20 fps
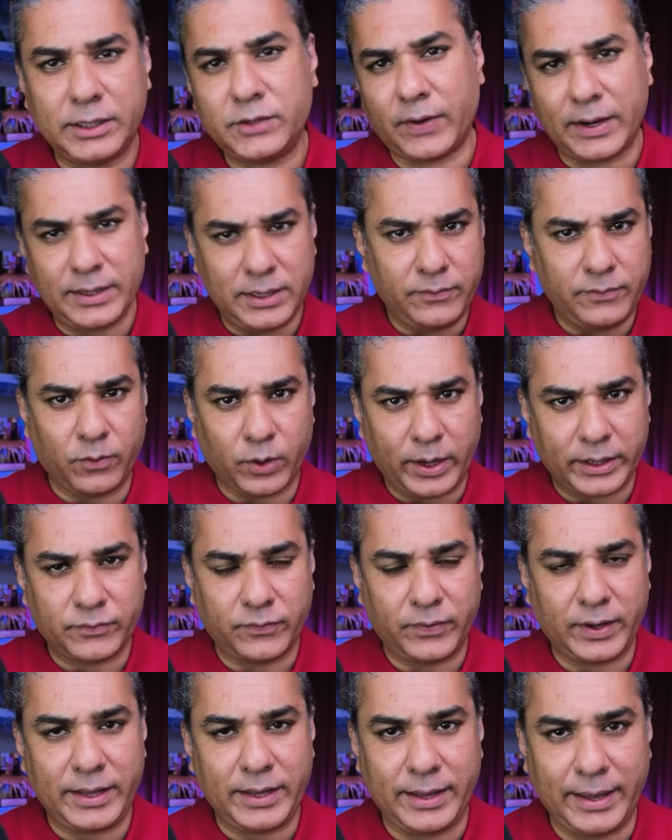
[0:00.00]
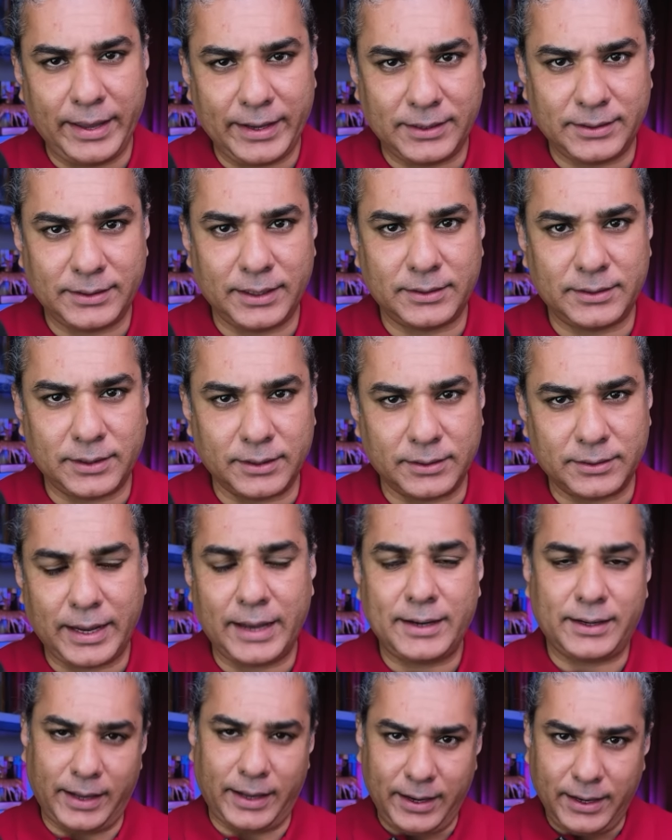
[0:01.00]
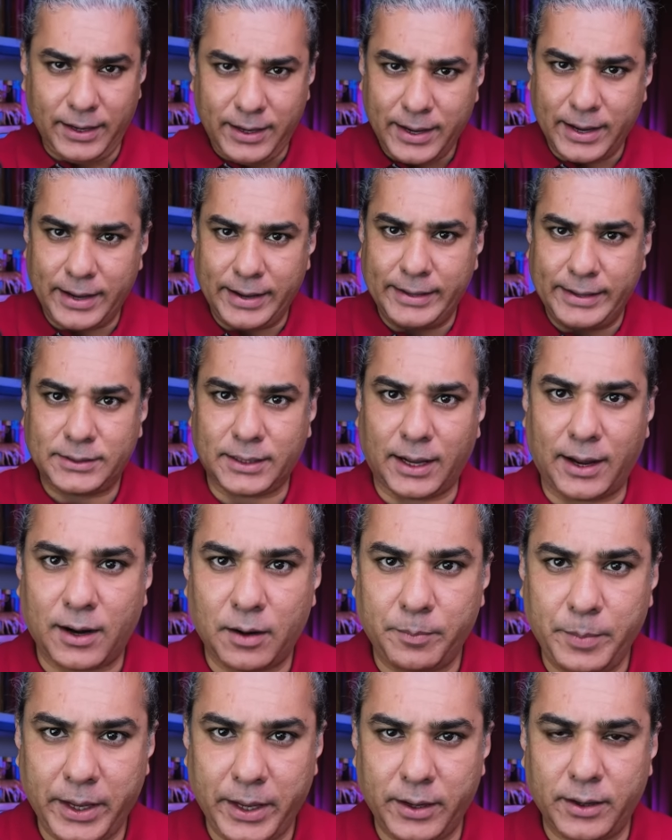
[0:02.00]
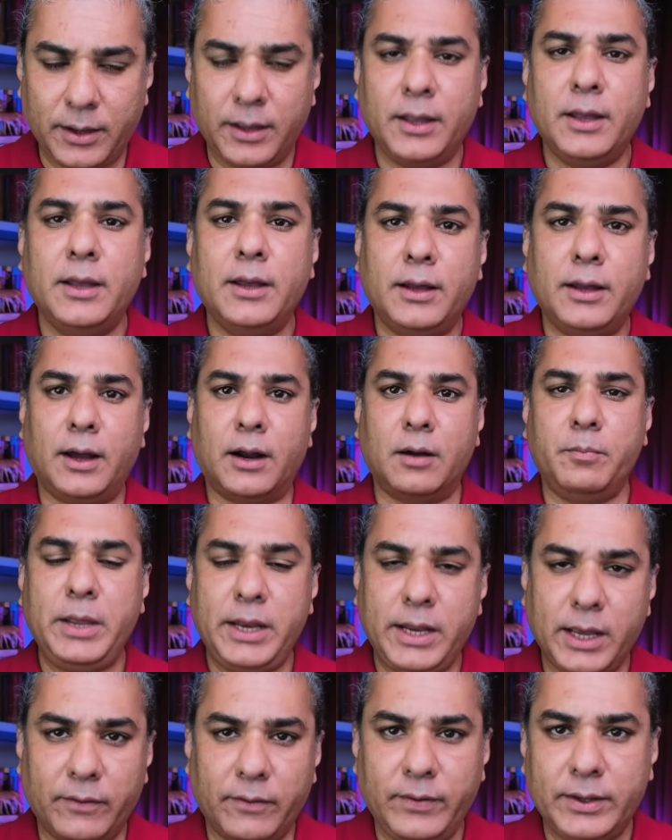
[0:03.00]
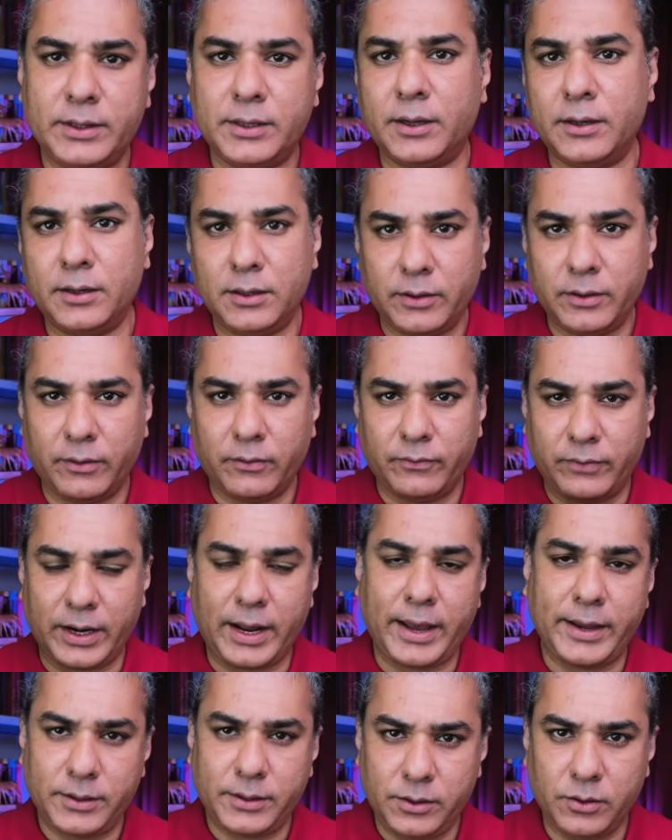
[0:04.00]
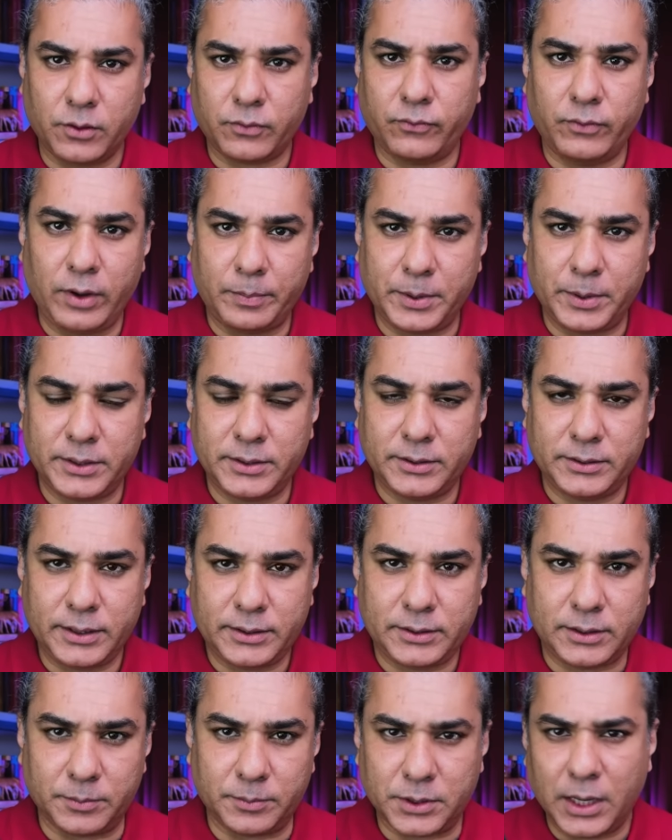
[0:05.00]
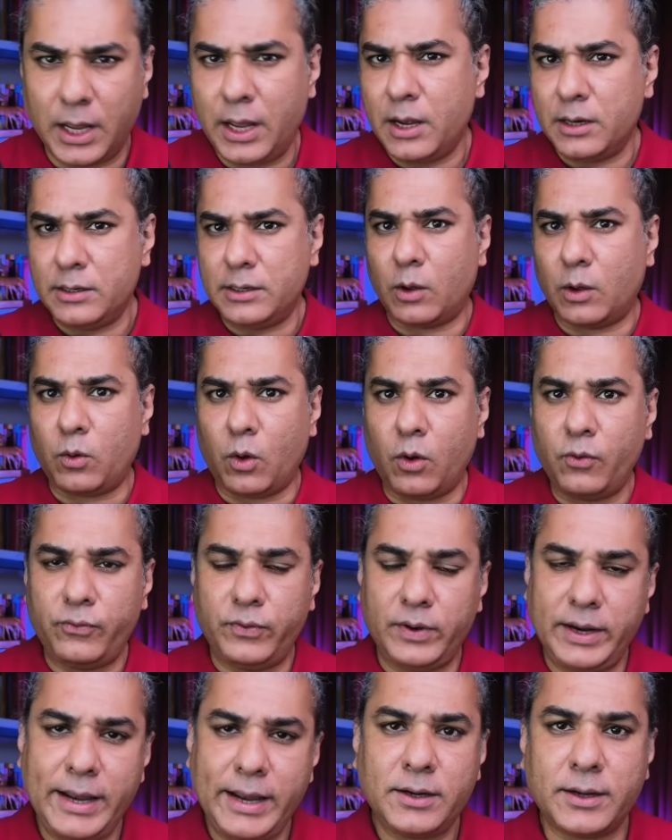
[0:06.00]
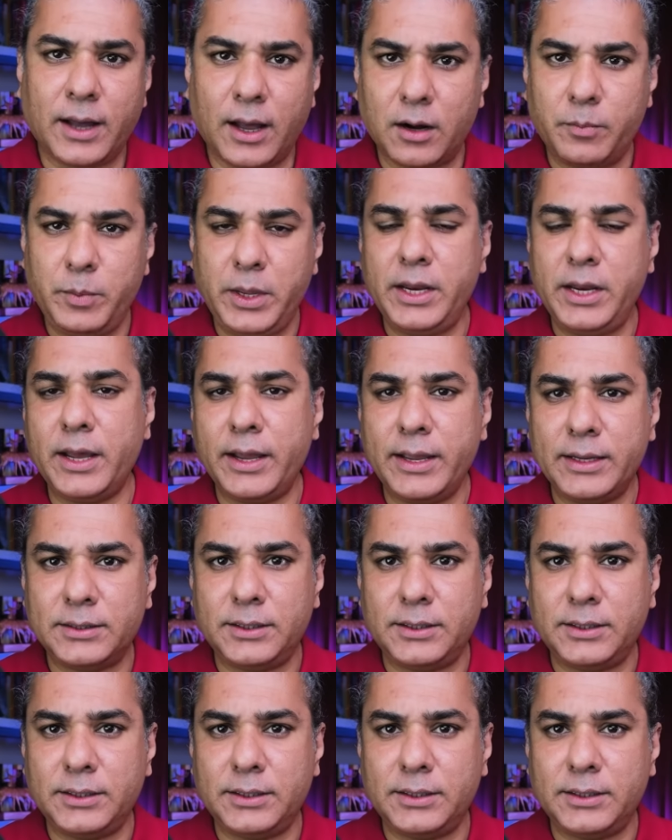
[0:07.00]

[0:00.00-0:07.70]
fighting for its very existence. And India is arming Armenia with a variety of weapons systems. Now, of late, Armenia has